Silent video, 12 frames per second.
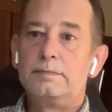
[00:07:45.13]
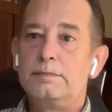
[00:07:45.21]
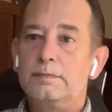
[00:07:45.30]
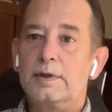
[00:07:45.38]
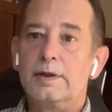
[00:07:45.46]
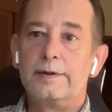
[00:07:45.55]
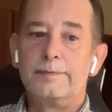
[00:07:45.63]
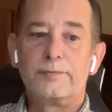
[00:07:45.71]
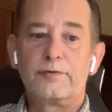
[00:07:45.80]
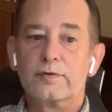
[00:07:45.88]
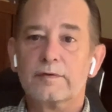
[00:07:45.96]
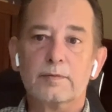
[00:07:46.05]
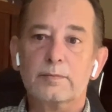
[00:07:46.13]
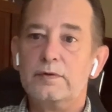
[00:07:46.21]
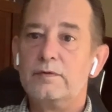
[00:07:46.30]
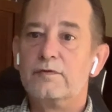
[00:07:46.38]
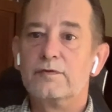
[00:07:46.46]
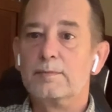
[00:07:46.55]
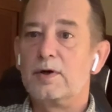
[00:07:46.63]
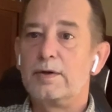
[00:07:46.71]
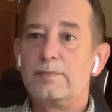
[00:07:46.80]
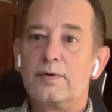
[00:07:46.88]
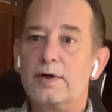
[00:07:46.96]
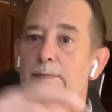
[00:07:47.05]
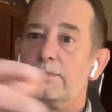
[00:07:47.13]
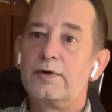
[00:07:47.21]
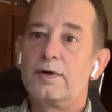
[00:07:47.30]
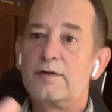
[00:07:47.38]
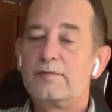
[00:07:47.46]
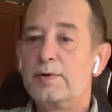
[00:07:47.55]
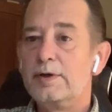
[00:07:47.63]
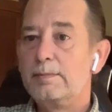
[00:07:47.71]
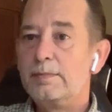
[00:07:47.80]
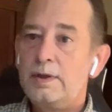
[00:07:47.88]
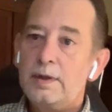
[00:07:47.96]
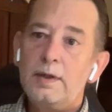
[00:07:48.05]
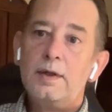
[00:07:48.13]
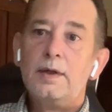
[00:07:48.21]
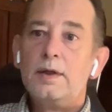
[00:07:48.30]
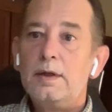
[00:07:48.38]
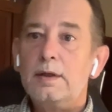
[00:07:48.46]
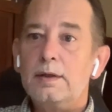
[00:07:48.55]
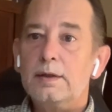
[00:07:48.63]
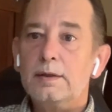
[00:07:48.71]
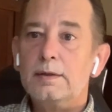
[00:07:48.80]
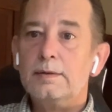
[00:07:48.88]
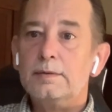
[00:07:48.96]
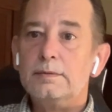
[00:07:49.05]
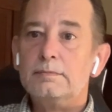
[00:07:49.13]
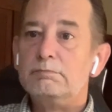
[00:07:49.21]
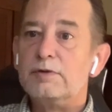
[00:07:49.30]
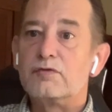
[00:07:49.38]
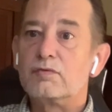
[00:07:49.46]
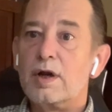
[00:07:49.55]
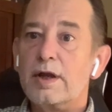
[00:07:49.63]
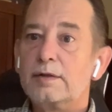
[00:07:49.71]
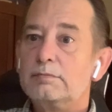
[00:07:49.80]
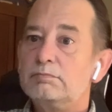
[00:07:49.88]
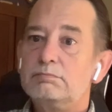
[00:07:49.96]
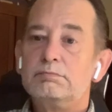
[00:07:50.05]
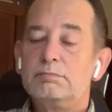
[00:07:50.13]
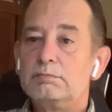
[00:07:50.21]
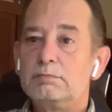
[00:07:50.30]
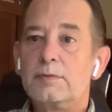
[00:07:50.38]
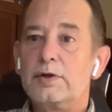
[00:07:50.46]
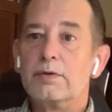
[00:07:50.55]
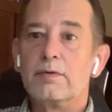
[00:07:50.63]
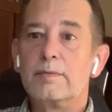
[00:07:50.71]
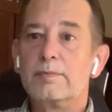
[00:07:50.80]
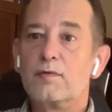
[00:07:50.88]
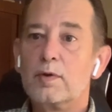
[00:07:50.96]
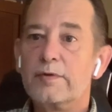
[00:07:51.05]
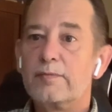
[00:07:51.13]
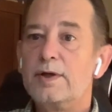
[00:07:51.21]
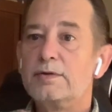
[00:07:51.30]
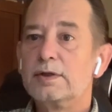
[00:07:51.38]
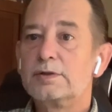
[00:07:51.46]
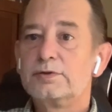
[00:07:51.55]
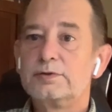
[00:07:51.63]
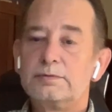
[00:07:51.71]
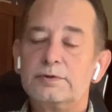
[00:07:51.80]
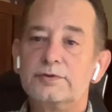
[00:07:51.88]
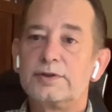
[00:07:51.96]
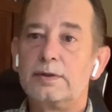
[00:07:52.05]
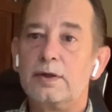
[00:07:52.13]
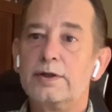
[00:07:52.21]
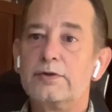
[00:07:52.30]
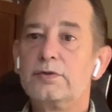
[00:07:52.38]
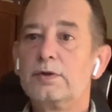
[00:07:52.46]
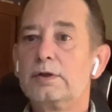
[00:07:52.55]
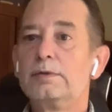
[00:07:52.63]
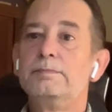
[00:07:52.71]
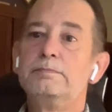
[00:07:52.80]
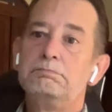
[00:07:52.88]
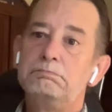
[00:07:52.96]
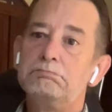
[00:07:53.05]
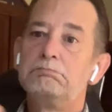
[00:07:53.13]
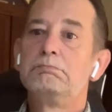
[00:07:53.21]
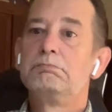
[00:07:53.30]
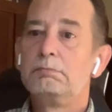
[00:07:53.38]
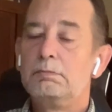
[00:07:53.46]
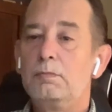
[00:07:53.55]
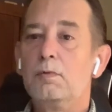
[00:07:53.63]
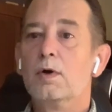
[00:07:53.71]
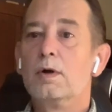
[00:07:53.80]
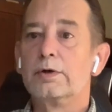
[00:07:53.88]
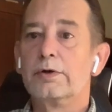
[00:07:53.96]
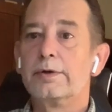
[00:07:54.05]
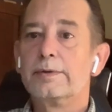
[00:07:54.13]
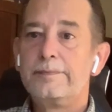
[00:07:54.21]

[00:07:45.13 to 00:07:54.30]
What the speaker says: my server moved from on-prem to off-prem. It's running. Here are the performance metrics. Here's how long it took. We're all good.